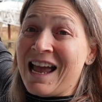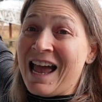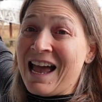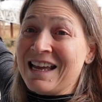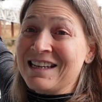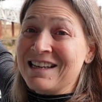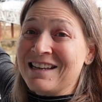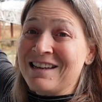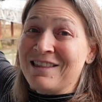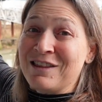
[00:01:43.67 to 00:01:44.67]
at
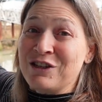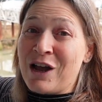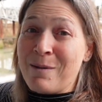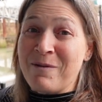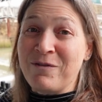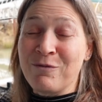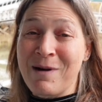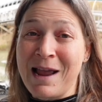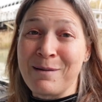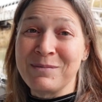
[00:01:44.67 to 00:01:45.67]
the top of the
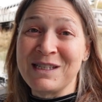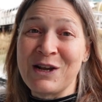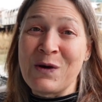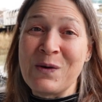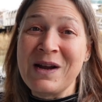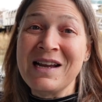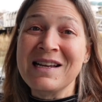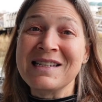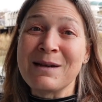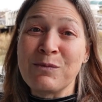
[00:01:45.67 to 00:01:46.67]
ramp. So
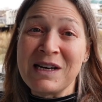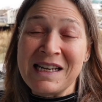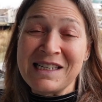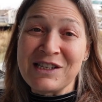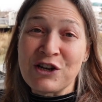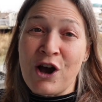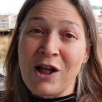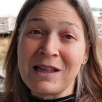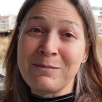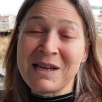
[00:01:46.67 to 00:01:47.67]
someone needs to
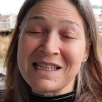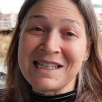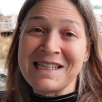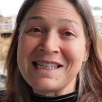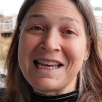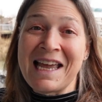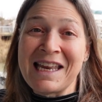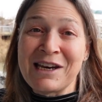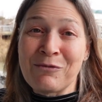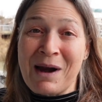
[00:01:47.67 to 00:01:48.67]
call in because it is a
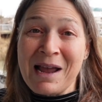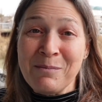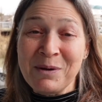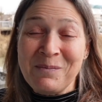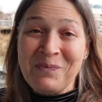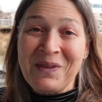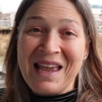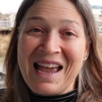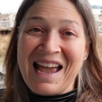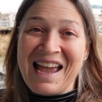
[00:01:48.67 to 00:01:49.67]
gated ramp,
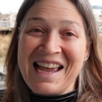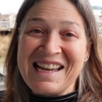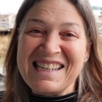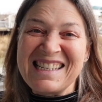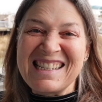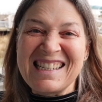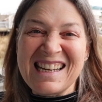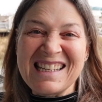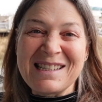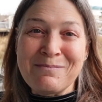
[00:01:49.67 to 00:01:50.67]
and it
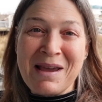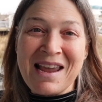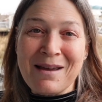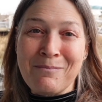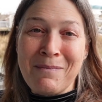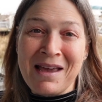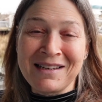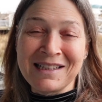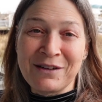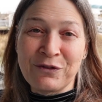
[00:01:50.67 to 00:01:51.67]
does make mail
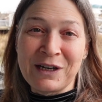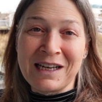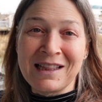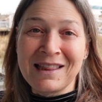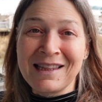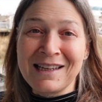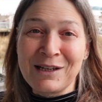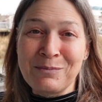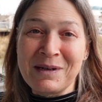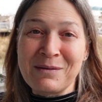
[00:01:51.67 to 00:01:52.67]
delivery a
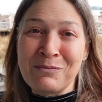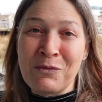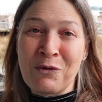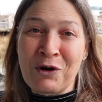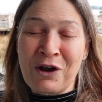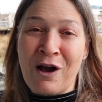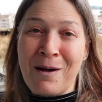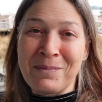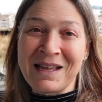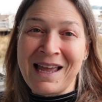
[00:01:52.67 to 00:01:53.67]
little bit more
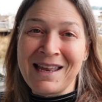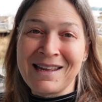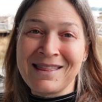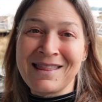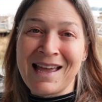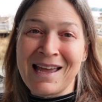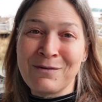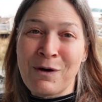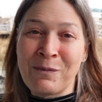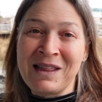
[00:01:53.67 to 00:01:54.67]
complicated
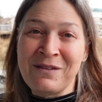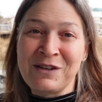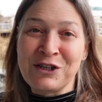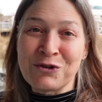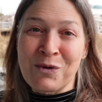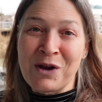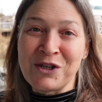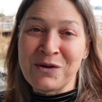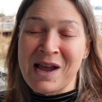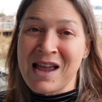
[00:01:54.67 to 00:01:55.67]
than when we lived in
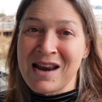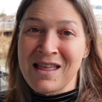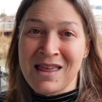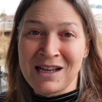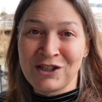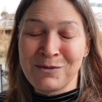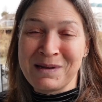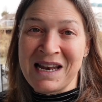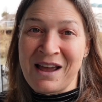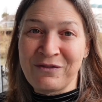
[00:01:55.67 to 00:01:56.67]
Toronto and things could be
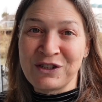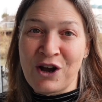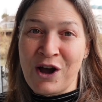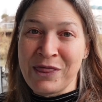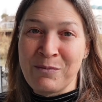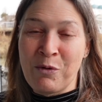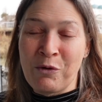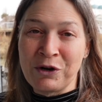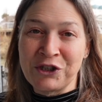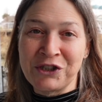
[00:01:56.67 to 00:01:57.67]
left on the
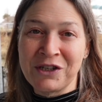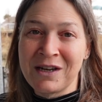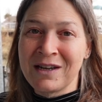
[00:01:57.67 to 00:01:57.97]
porch,